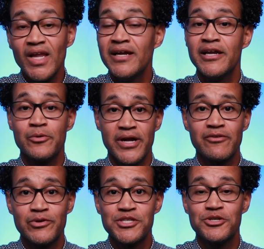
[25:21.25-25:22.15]
And here we
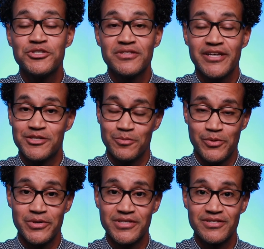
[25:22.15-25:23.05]
have research that
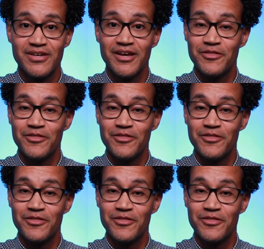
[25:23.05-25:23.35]
supports